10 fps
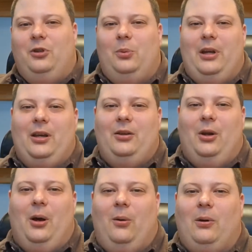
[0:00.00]
Do we, you
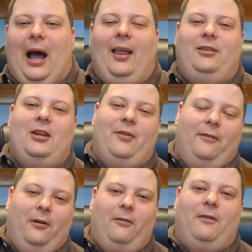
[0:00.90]
know, I like to give the
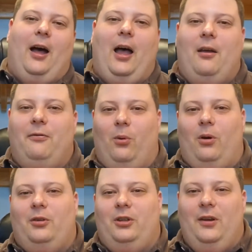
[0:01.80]
foot five or to